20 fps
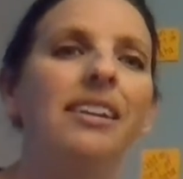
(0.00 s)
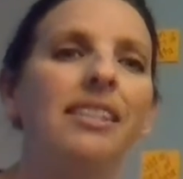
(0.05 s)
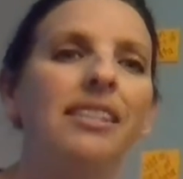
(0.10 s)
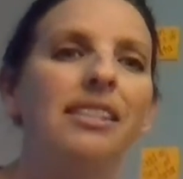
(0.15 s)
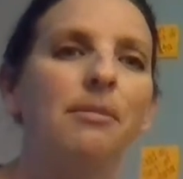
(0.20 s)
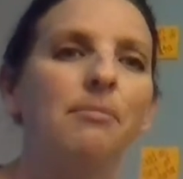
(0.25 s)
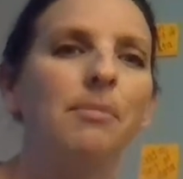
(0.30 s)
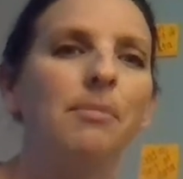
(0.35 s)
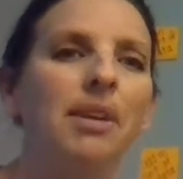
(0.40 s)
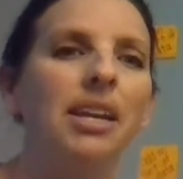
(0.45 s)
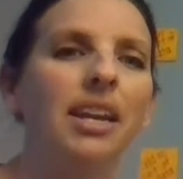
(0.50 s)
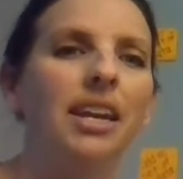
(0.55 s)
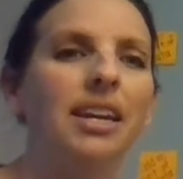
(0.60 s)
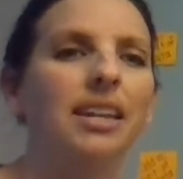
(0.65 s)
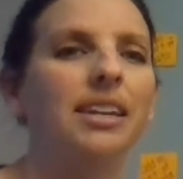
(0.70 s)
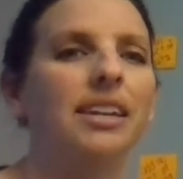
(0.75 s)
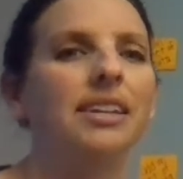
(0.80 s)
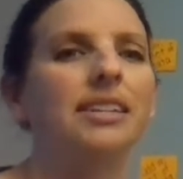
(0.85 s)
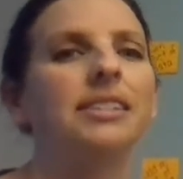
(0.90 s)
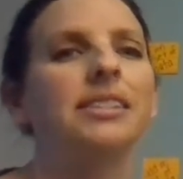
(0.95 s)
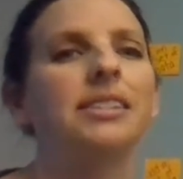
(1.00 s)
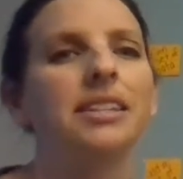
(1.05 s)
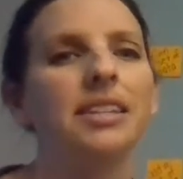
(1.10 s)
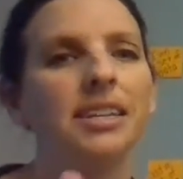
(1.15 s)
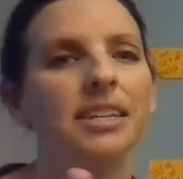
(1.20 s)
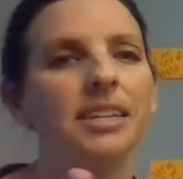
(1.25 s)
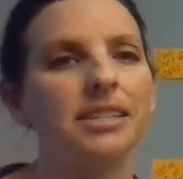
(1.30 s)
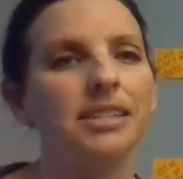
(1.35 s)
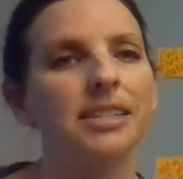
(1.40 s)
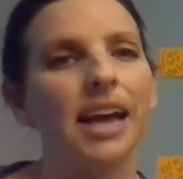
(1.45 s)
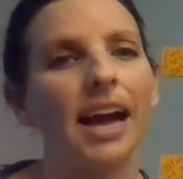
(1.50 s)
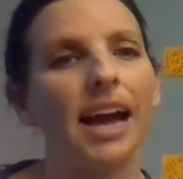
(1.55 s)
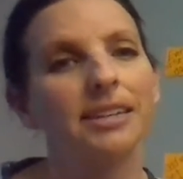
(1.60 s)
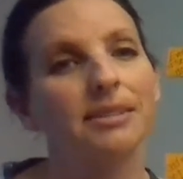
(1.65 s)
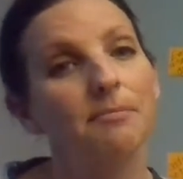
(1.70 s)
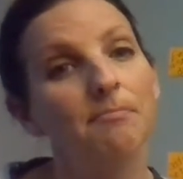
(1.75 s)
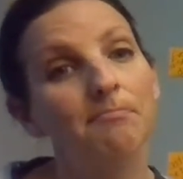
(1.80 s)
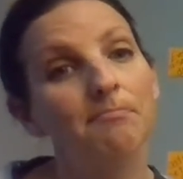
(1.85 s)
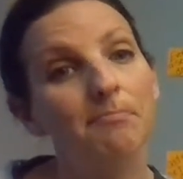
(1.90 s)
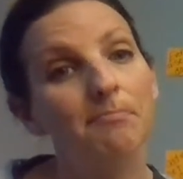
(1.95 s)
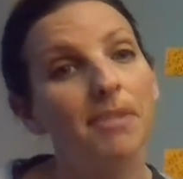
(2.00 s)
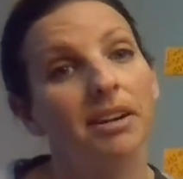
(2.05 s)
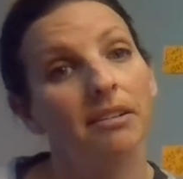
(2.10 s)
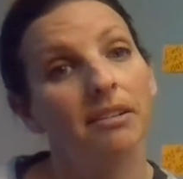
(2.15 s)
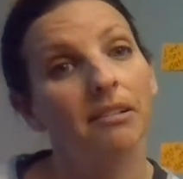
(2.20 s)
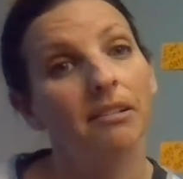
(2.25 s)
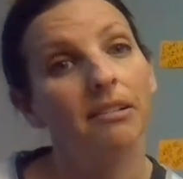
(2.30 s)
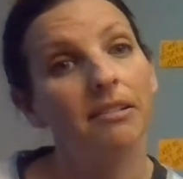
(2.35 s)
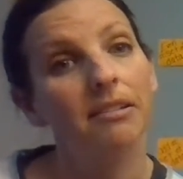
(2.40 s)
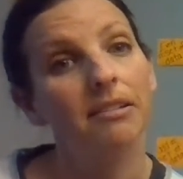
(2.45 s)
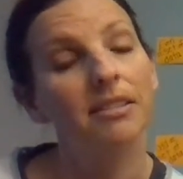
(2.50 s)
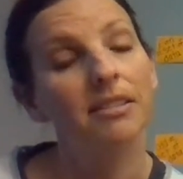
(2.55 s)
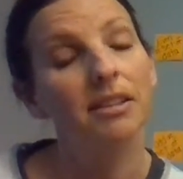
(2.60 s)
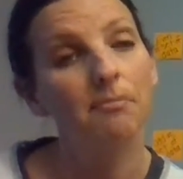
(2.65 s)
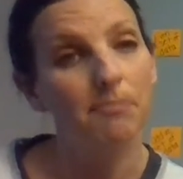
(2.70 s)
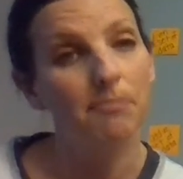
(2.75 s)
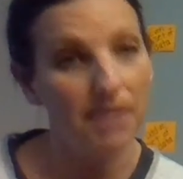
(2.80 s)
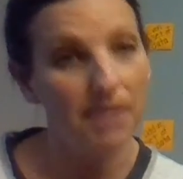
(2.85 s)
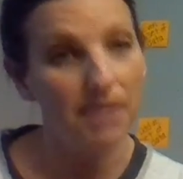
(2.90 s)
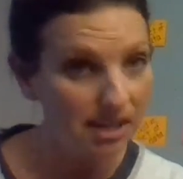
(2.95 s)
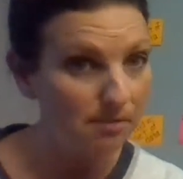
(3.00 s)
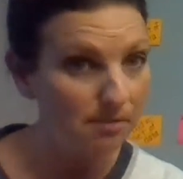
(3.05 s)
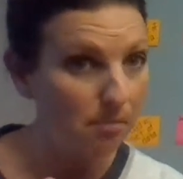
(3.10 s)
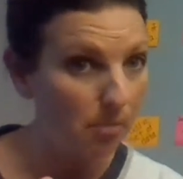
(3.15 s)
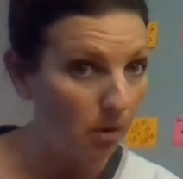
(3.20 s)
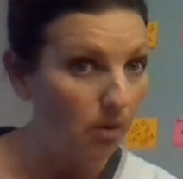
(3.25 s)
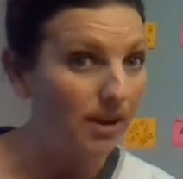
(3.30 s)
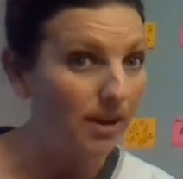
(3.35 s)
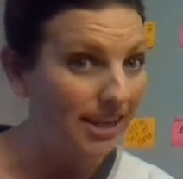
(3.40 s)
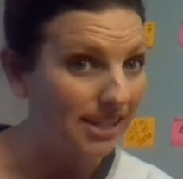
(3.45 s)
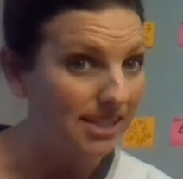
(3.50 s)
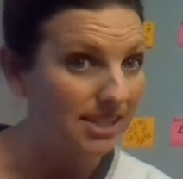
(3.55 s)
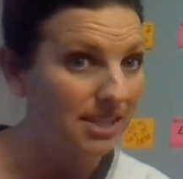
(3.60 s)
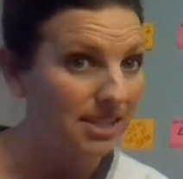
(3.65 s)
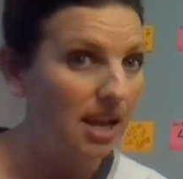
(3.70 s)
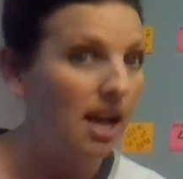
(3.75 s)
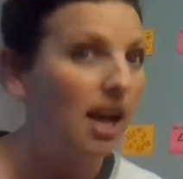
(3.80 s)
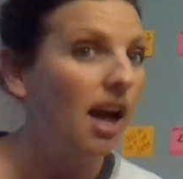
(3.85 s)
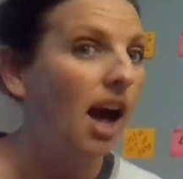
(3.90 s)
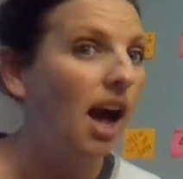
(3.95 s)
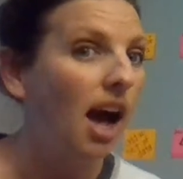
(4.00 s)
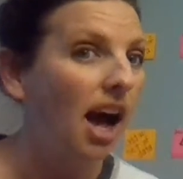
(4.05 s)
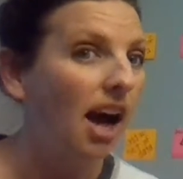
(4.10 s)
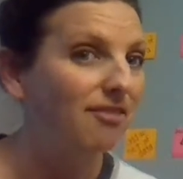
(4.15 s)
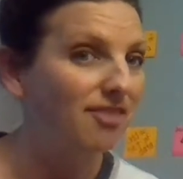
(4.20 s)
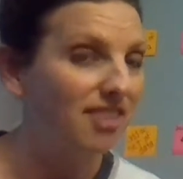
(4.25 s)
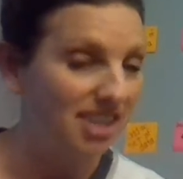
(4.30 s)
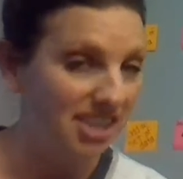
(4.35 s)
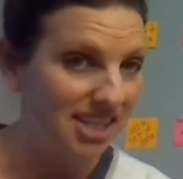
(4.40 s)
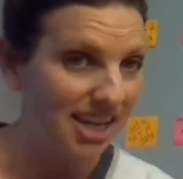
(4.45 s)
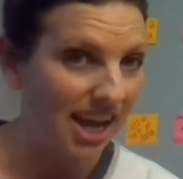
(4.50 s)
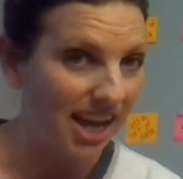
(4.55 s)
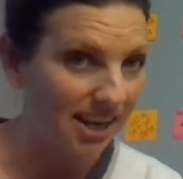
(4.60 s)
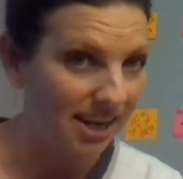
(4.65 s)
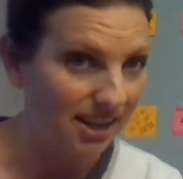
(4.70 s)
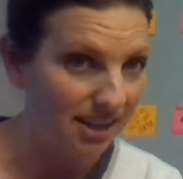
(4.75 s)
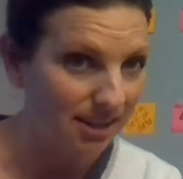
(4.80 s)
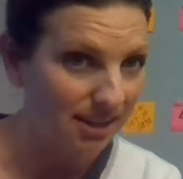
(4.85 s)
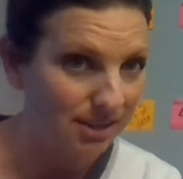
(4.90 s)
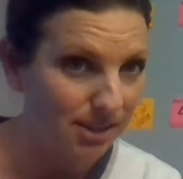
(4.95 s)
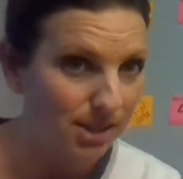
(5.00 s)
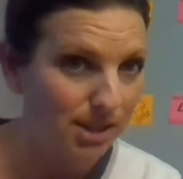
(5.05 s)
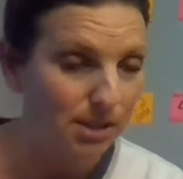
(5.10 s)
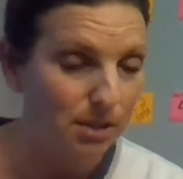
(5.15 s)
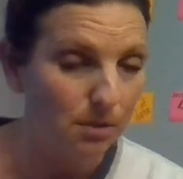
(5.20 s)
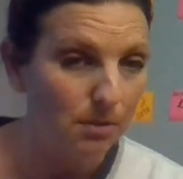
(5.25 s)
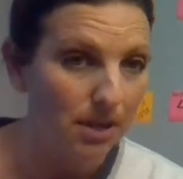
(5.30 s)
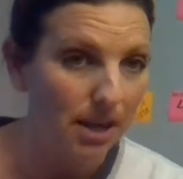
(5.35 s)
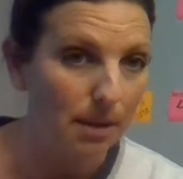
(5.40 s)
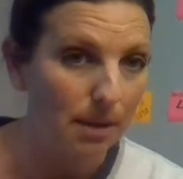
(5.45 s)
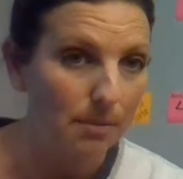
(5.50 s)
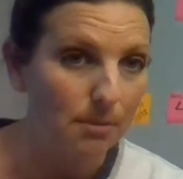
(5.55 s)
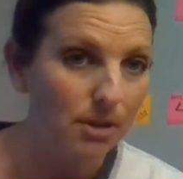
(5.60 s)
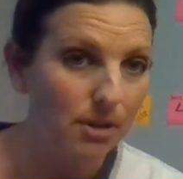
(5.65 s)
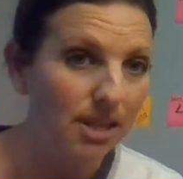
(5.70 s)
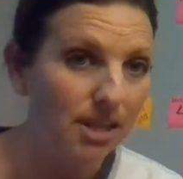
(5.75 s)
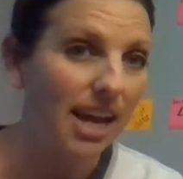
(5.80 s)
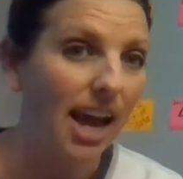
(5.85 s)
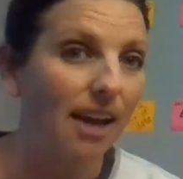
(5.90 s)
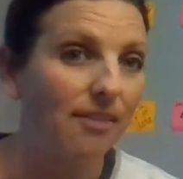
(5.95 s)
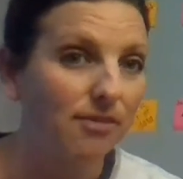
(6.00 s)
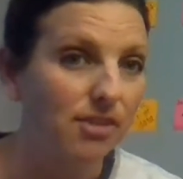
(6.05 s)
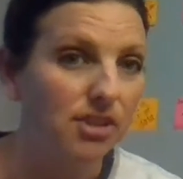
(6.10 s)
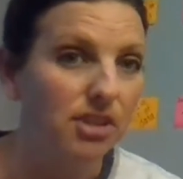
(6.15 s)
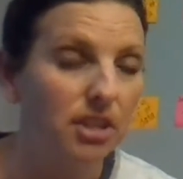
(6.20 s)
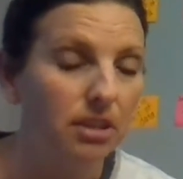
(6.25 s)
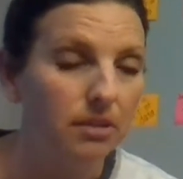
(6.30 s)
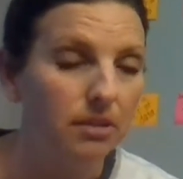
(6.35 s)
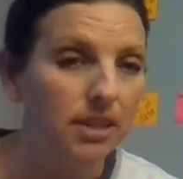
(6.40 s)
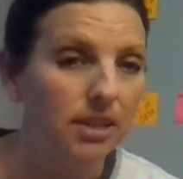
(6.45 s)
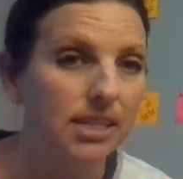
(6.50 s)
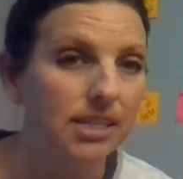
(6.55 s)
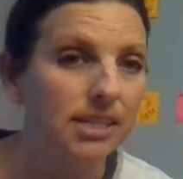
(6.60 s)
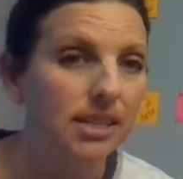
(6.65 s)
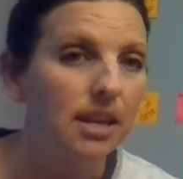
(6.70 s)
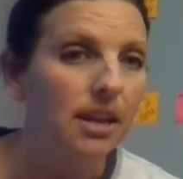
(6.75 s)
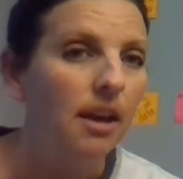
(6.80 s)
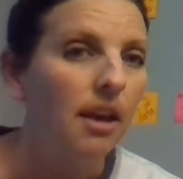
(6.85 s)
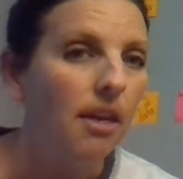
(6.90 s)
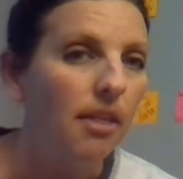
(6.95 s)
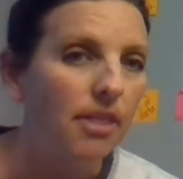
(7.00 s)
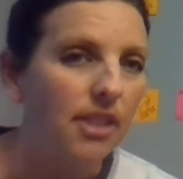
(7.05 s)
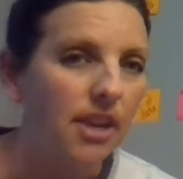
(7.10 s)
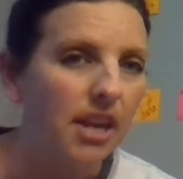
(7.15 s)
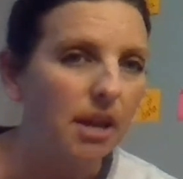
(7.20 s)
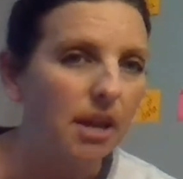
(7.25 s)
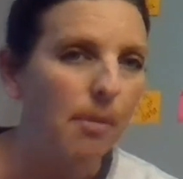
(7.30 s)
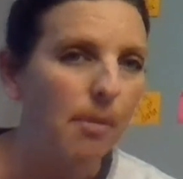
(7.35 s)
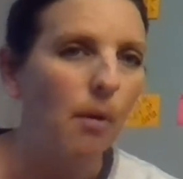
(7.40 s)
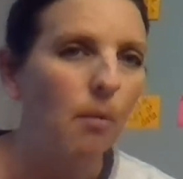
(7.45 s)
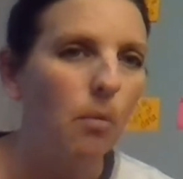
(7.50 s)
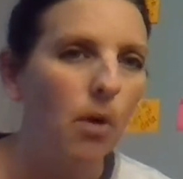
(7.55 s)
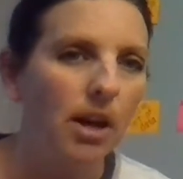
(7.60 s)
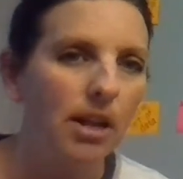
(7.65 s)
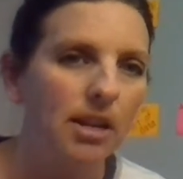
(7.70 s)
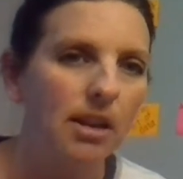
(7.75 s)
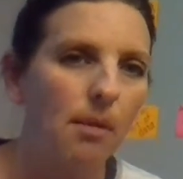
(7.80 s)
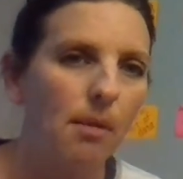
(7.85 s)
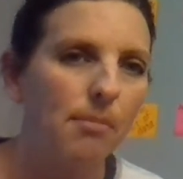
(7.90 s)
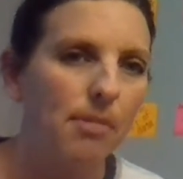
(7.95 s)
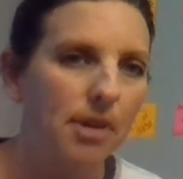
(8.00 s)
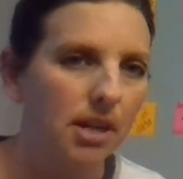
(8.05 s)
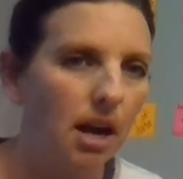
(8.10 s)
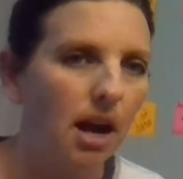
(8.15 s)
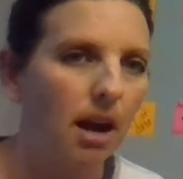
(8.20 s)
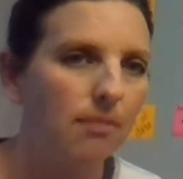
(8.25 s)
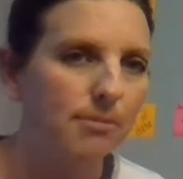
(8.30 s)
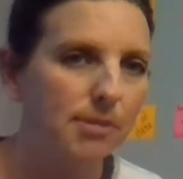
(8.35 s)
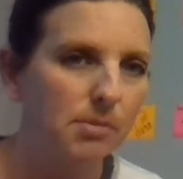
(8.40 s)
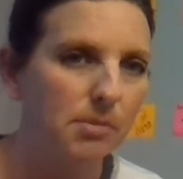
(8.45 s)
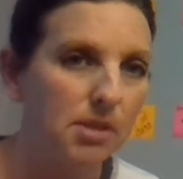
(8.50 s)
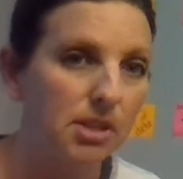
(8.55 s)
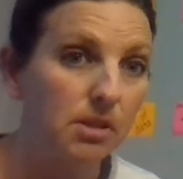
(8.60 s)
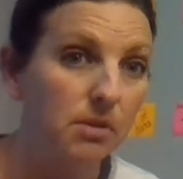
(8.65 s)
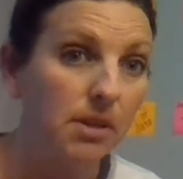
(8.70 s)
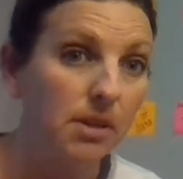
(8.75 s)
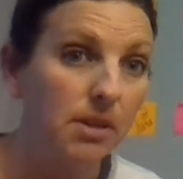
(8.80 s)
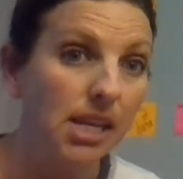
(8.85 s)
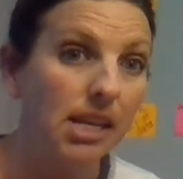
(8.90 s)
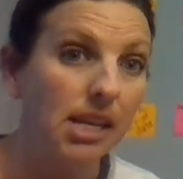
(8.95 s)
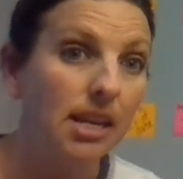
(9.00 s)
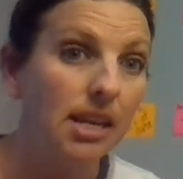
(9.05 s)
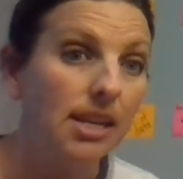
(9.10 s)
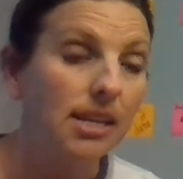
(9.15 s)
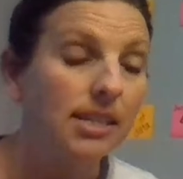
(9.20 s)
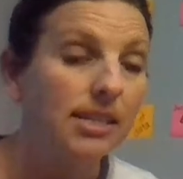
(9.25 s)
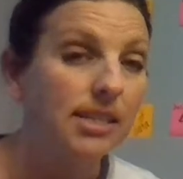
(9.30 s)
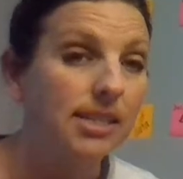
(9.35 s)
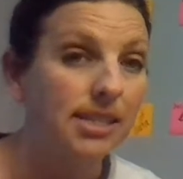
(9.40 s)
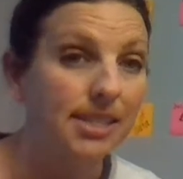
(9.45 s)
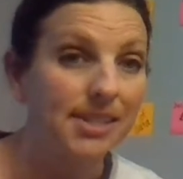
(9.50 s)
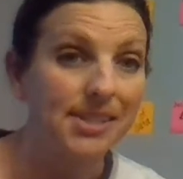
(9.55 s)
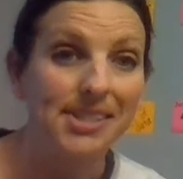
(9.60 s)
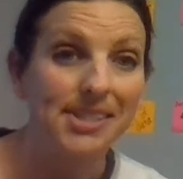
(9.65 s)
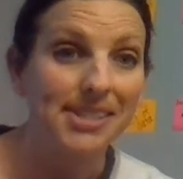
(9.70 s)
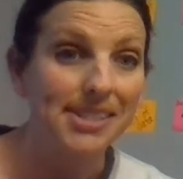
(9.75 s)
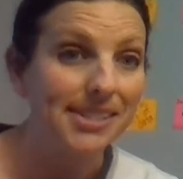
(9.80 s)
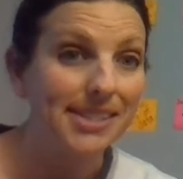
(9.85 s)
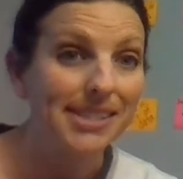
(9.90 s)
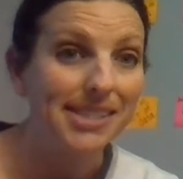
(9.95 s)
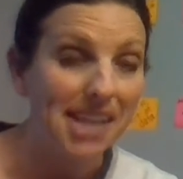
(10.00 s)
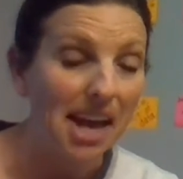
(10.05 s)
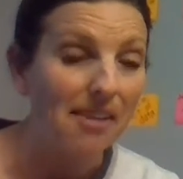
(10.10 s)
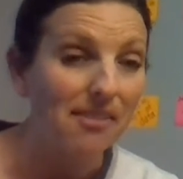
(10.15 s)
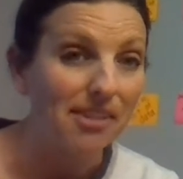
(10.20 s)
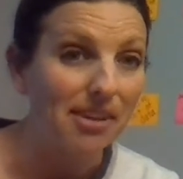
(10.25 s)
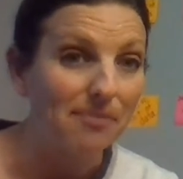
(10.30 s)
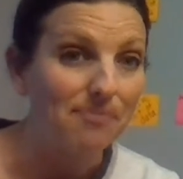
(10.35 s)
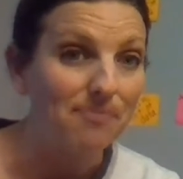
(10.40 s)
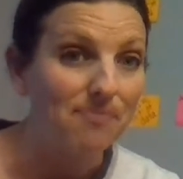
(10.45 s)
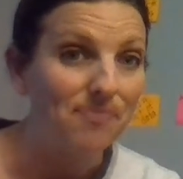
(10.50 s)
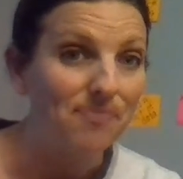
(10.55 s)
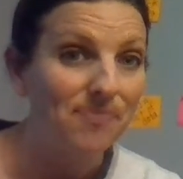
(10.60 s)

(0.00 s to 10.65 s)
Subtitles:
The median is the exact middle, the midpoint of the data. So what I'm going to have to do is think about what number comes between 6 and 7.